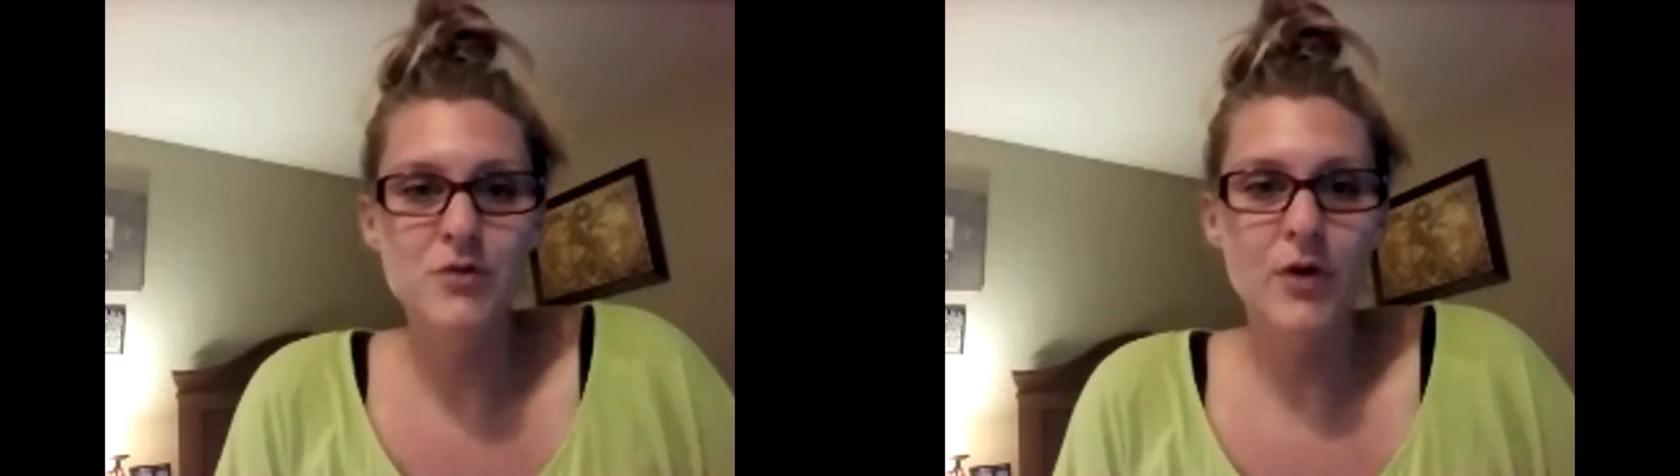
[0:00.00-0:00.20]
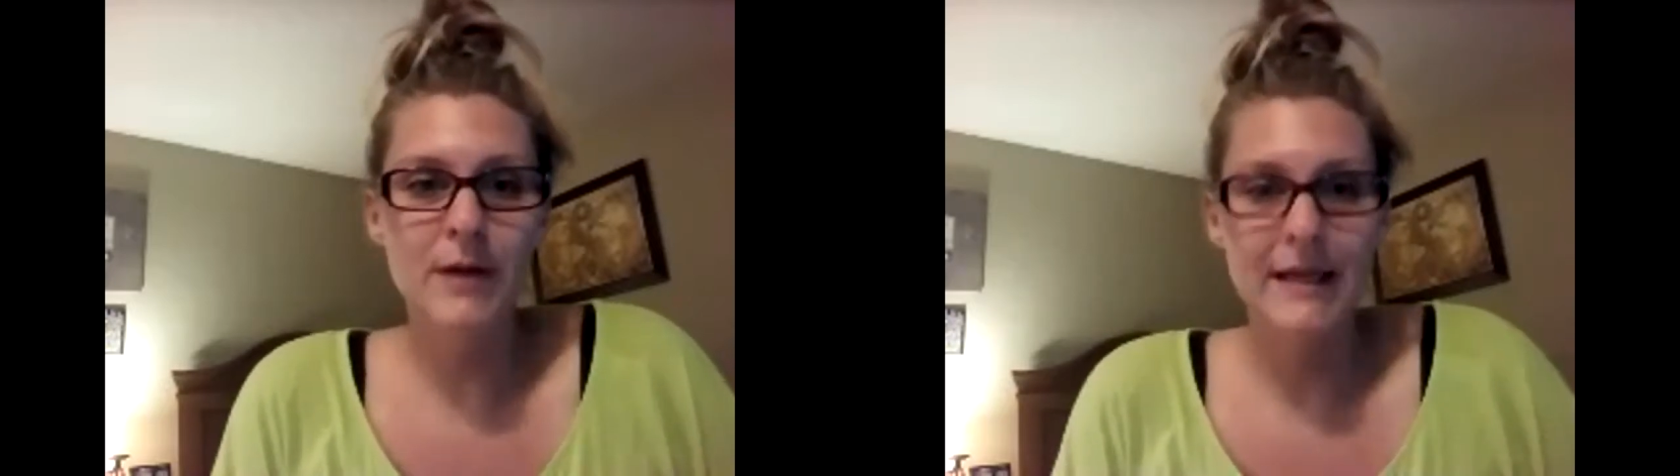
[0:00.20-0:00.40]

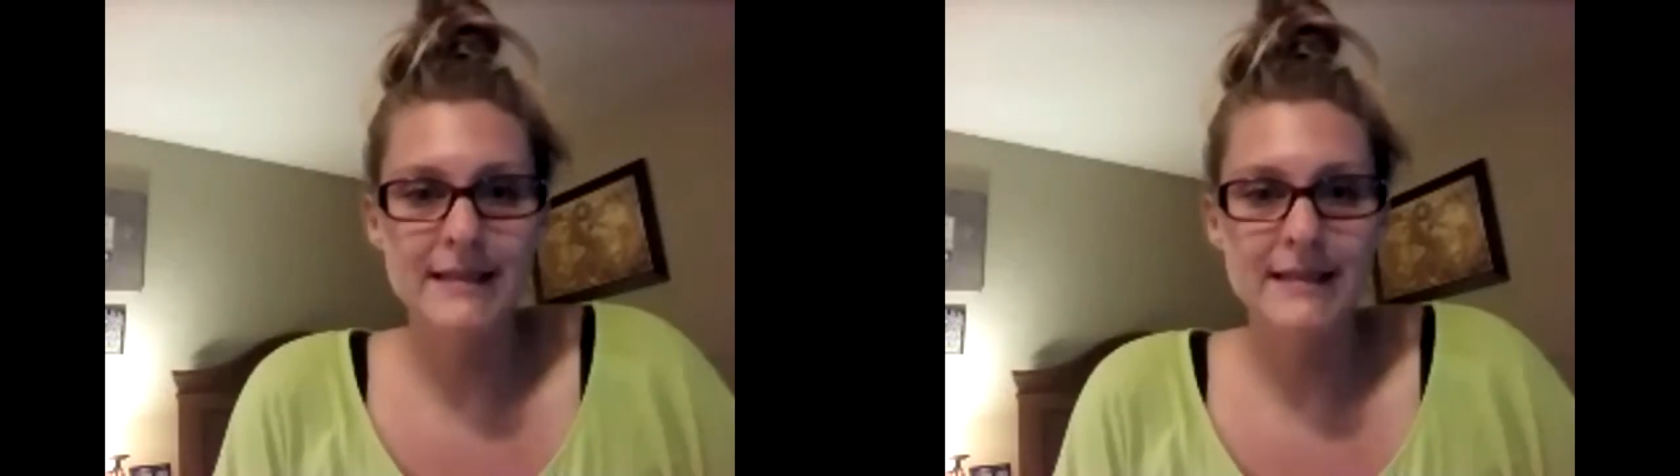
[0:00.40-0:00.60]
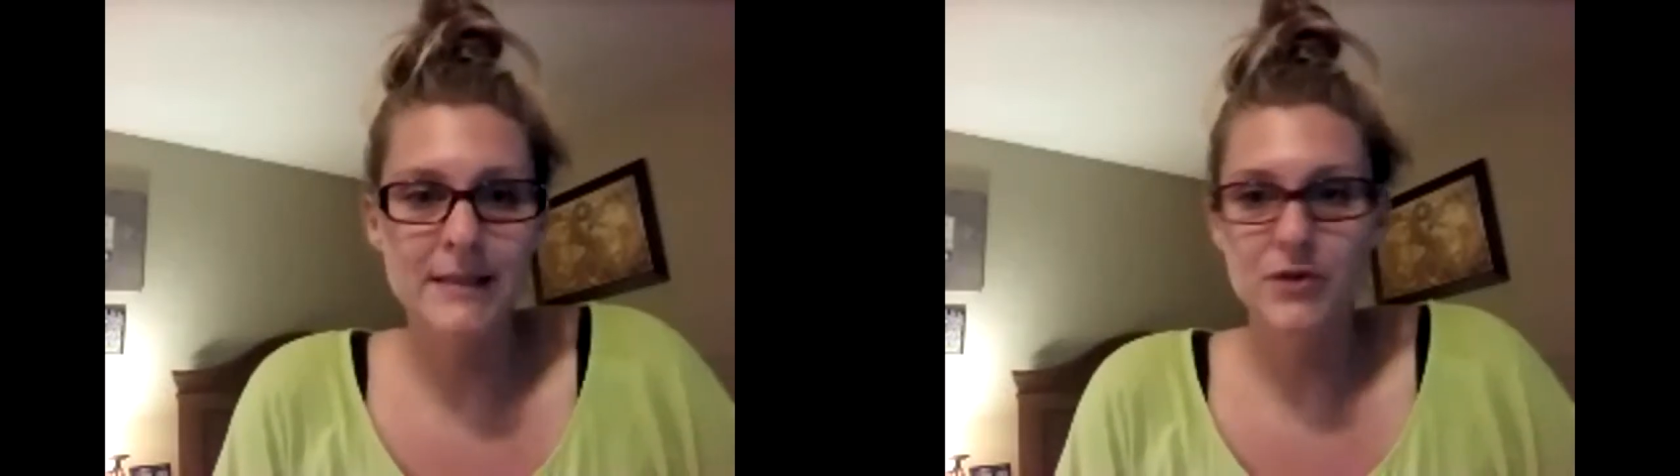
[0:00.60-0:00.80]
join my
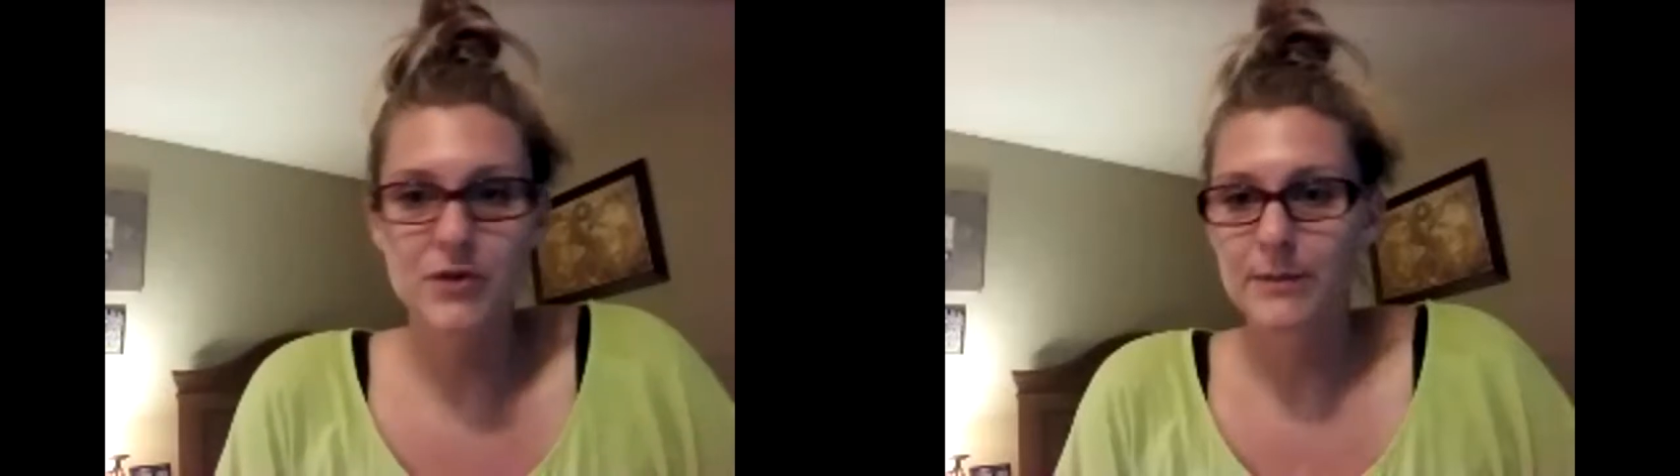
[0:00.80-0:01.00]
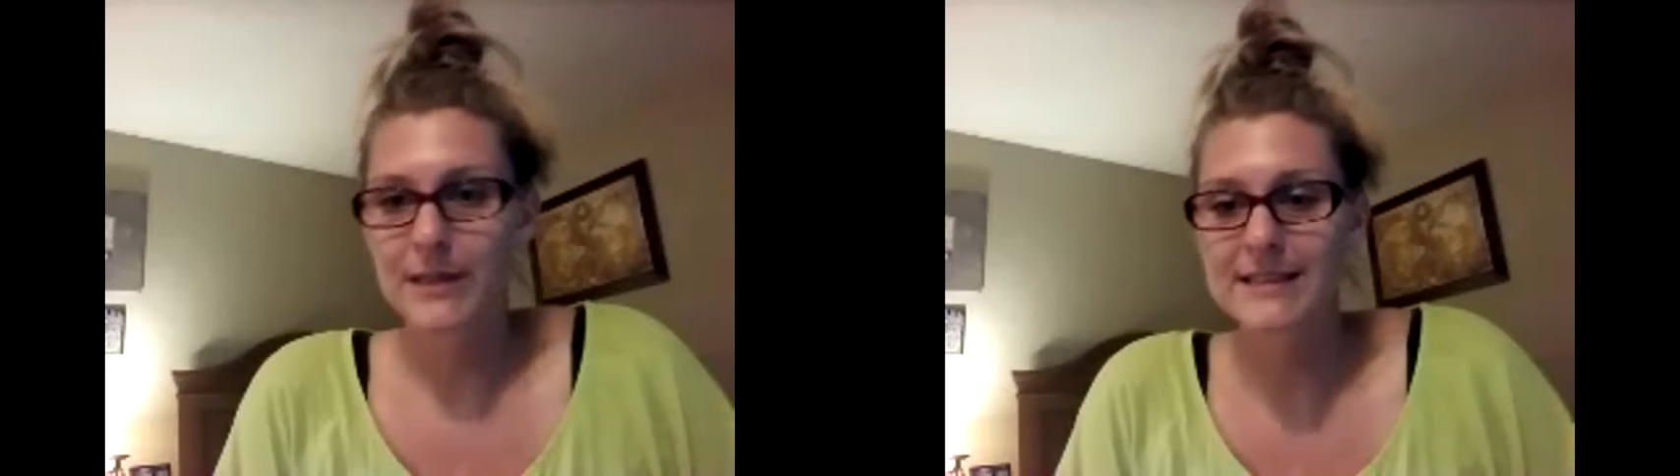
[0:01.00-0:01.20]
team,
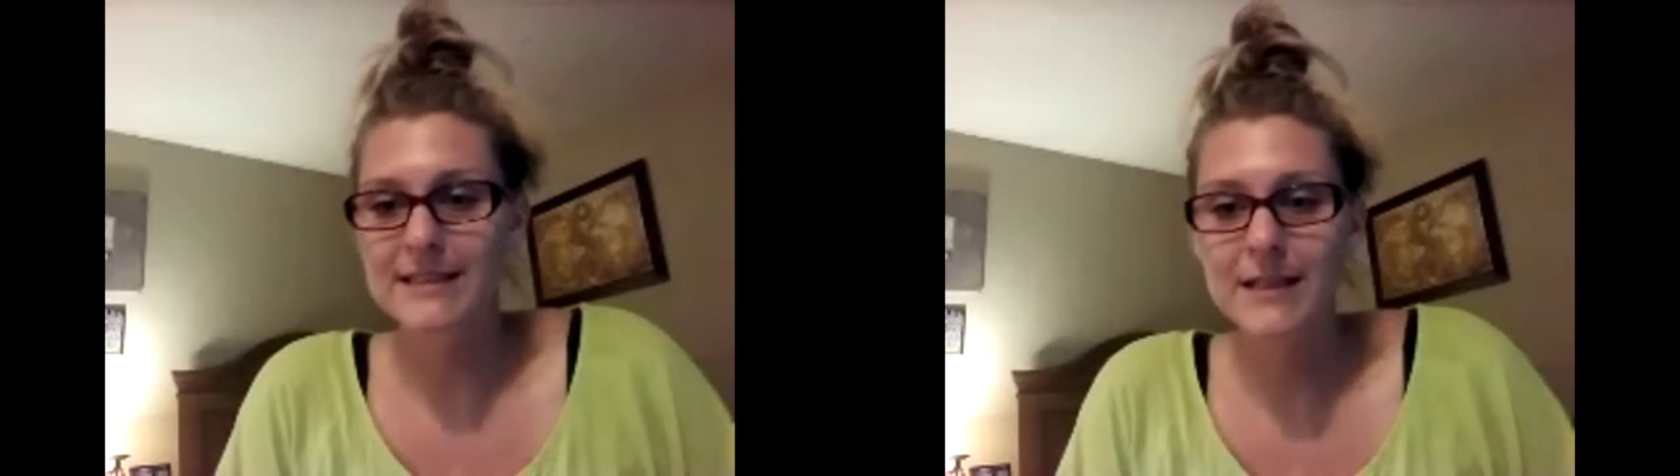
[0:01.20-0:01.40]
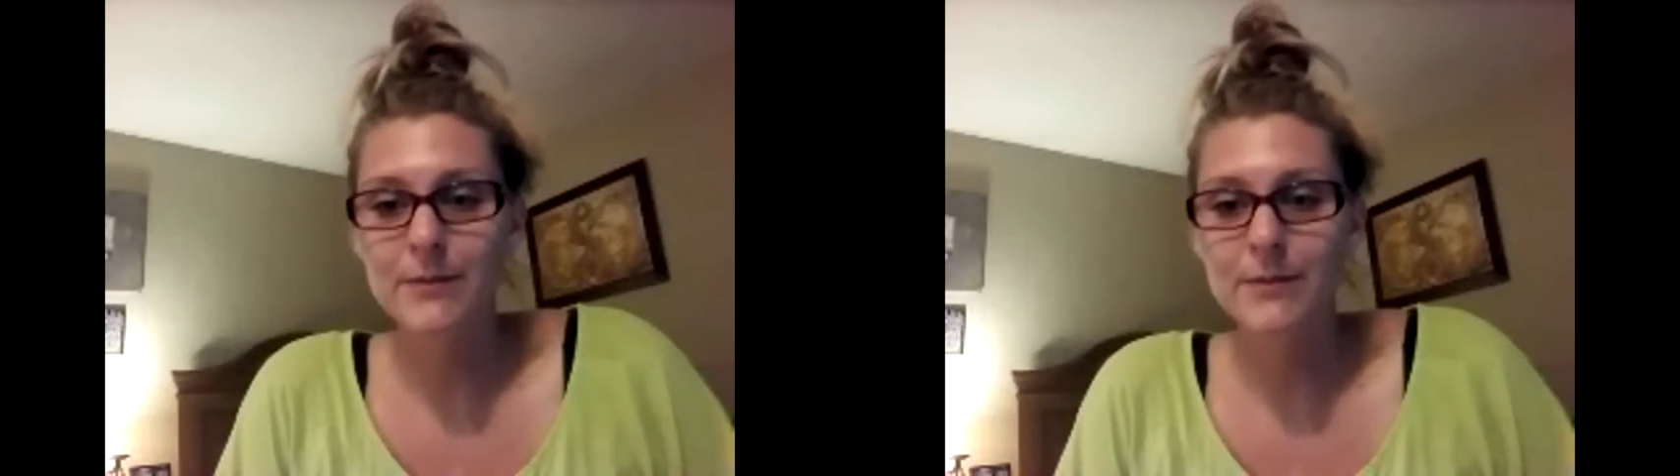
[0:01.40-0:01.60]
join my
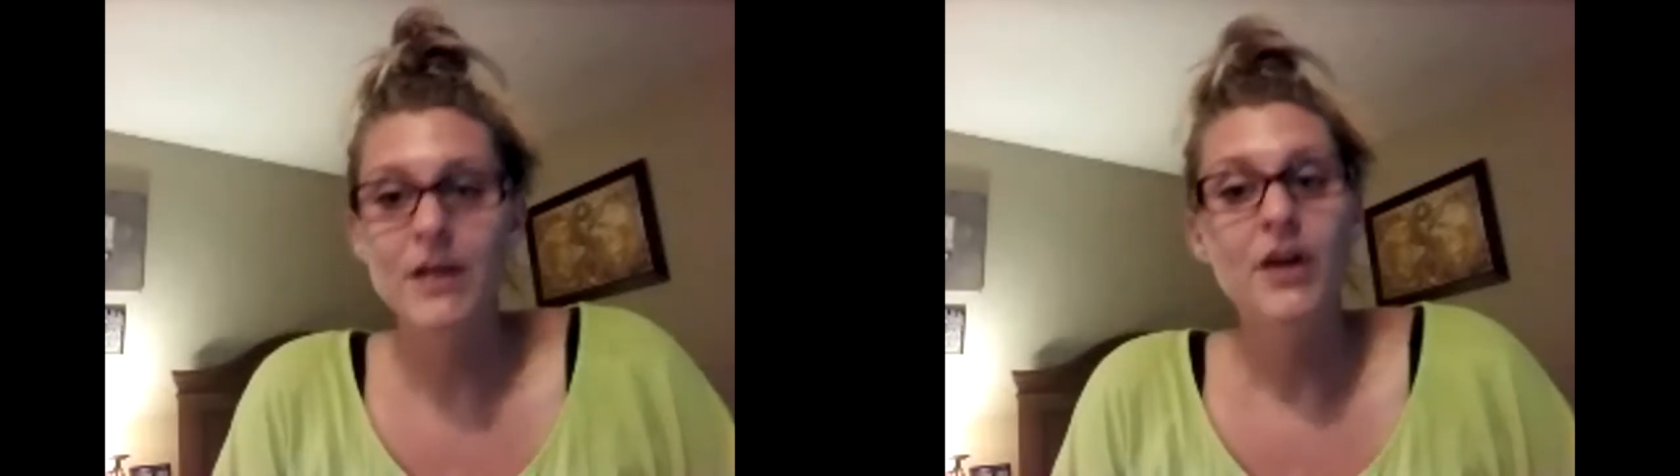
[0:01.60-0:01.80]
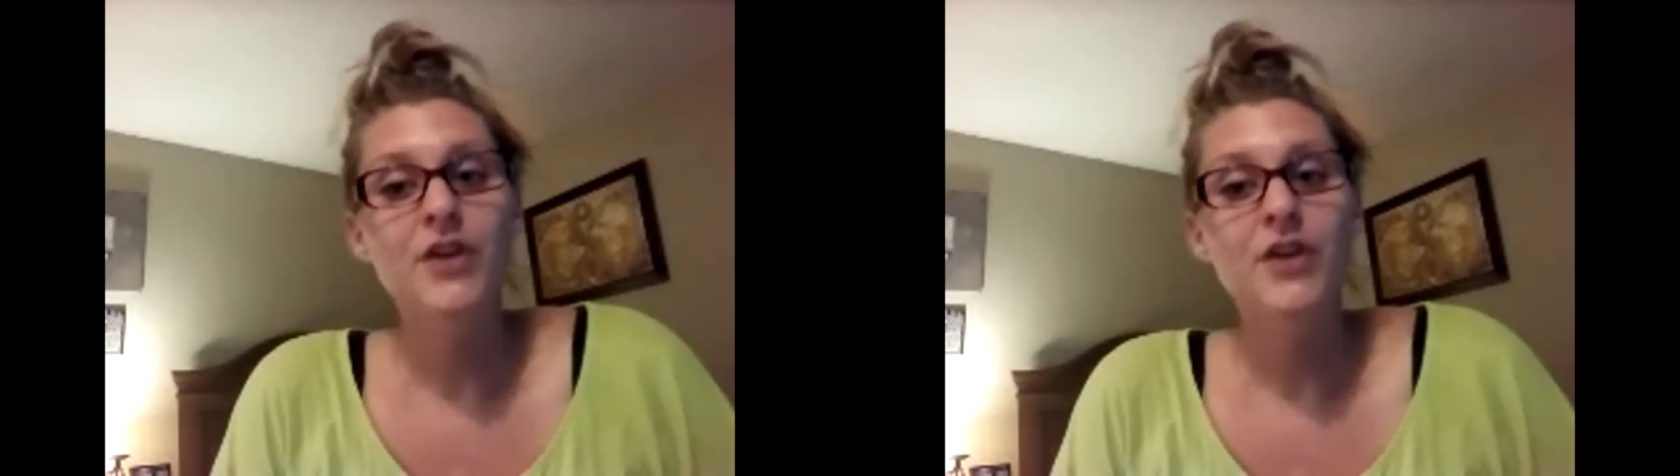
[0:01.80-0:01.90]
team.